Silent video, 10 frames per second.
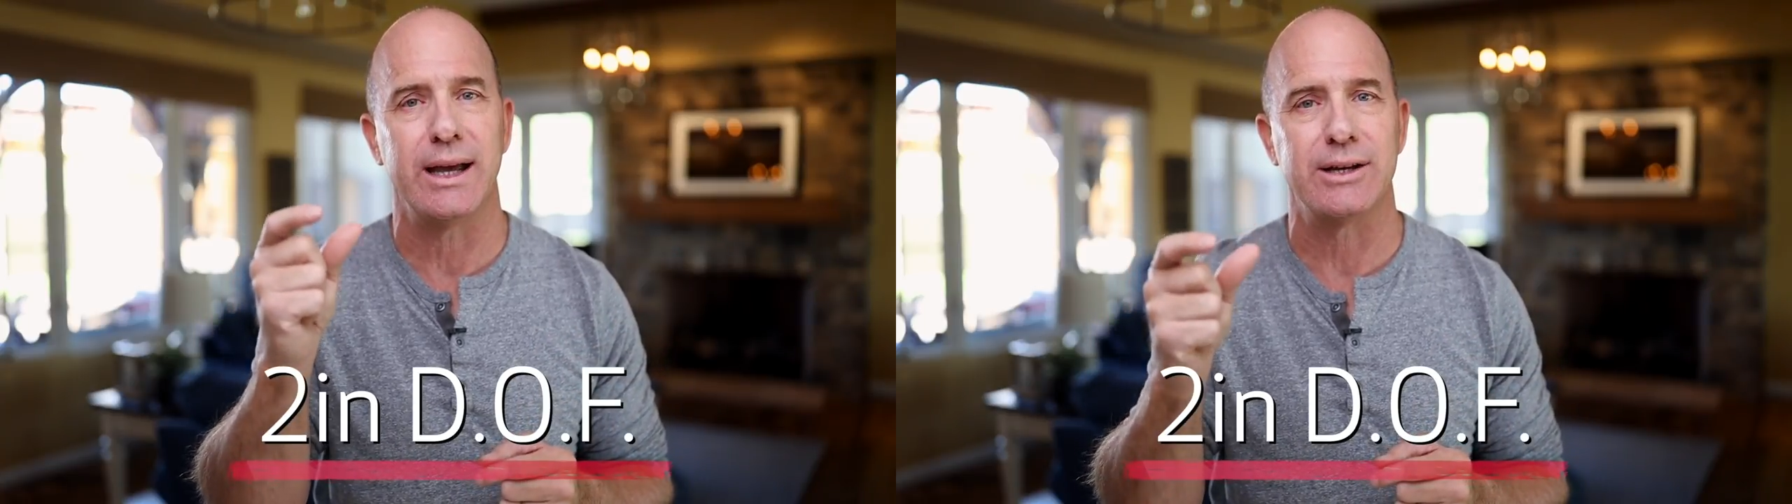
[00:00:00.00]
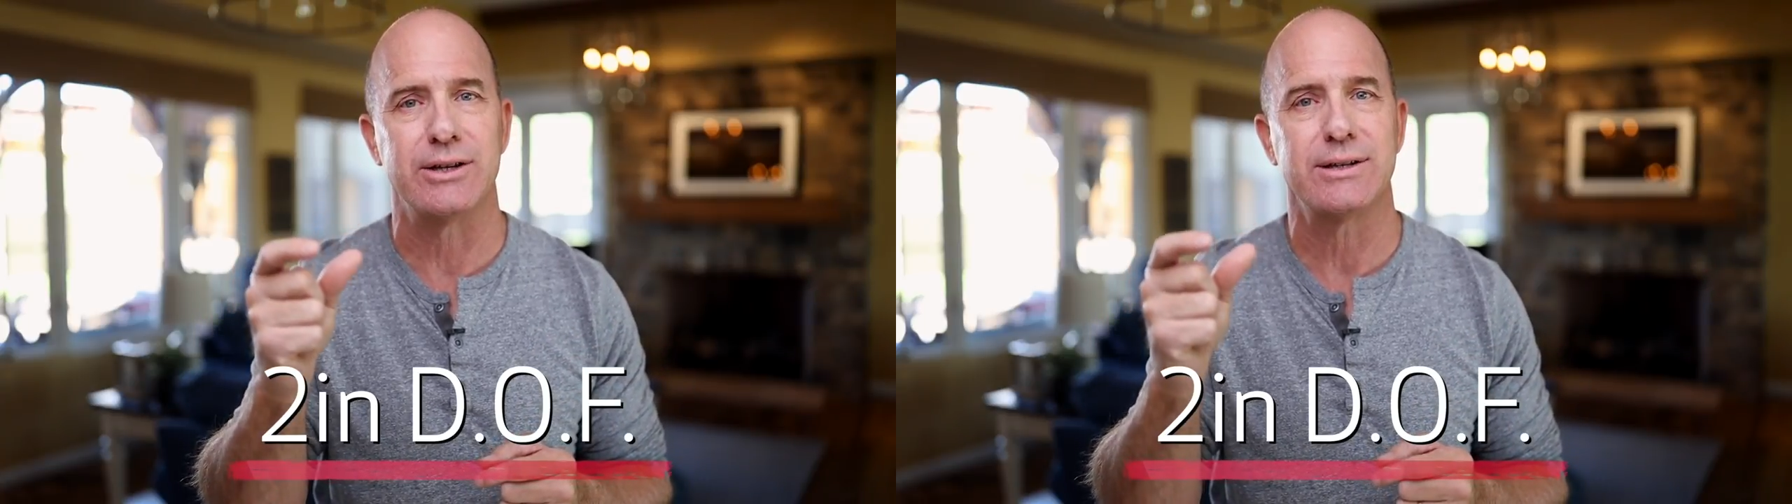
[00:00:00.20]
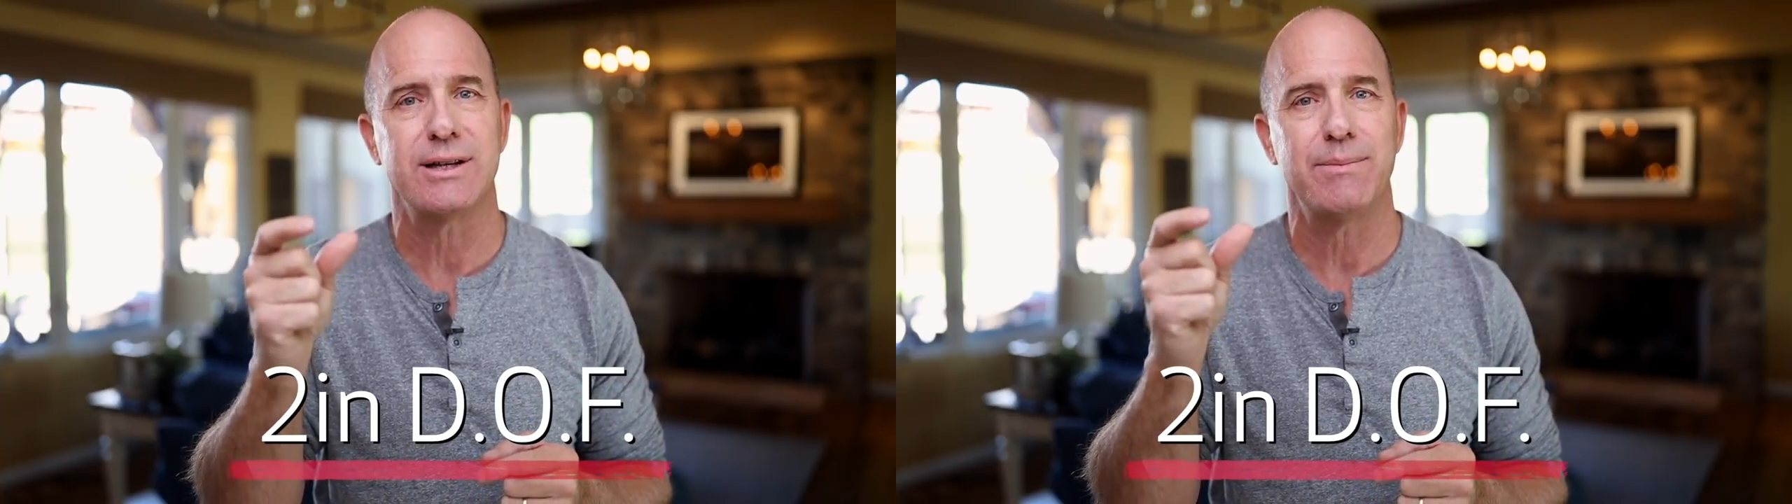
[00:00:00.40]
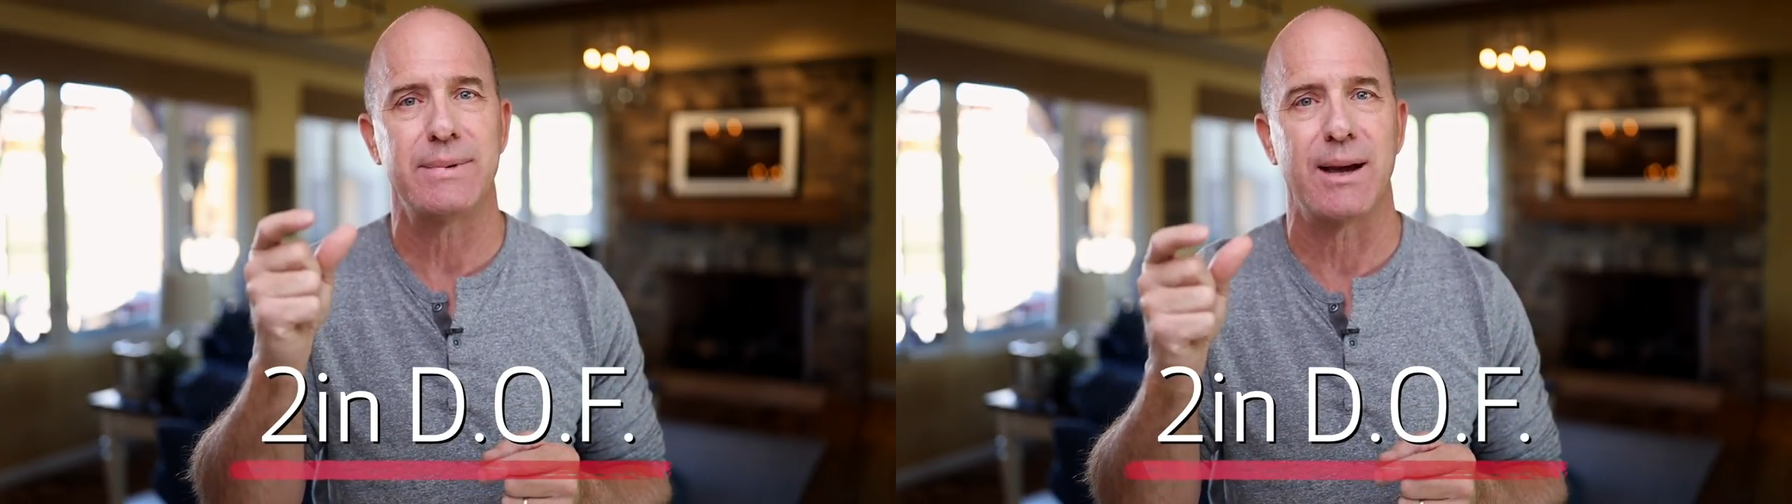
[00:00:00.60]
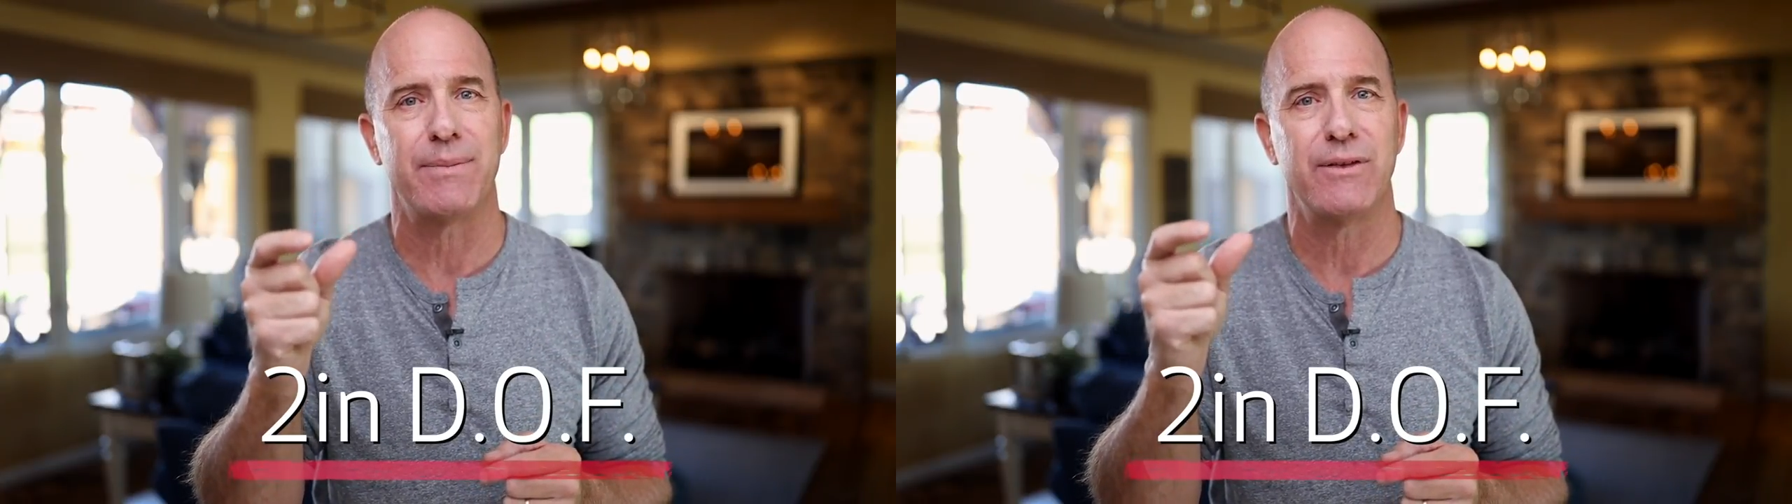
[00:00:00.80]
inches of
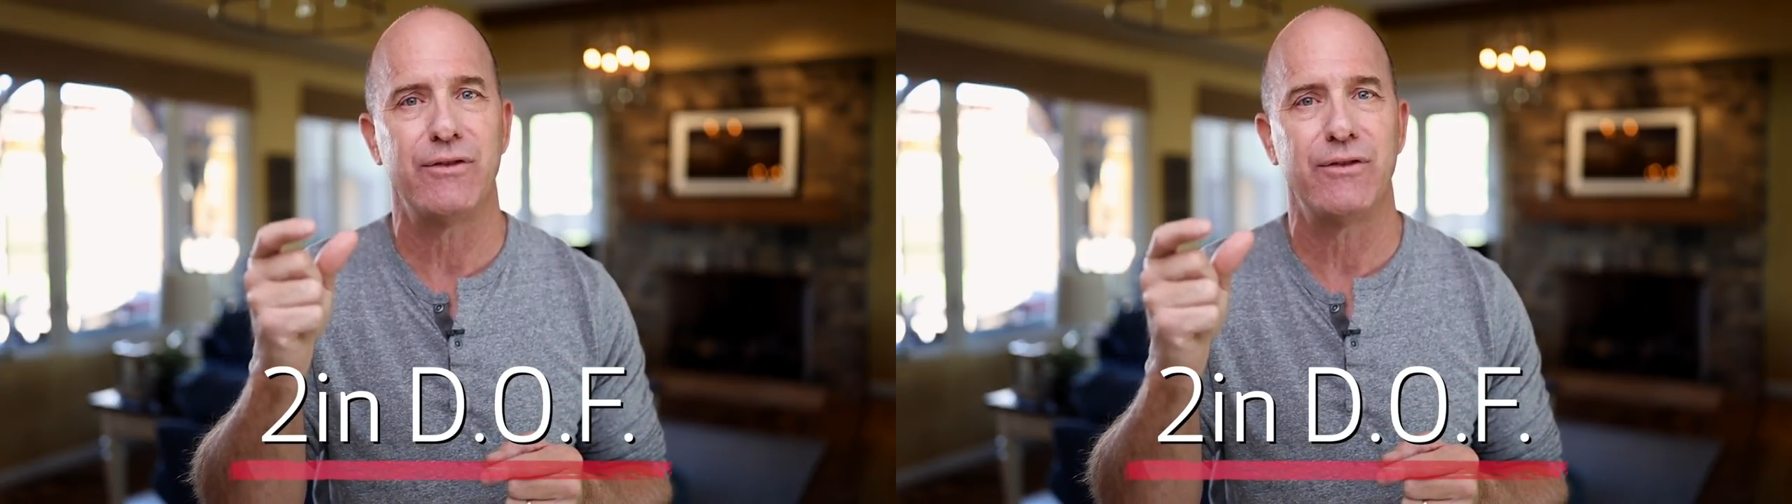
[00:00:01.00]
depth of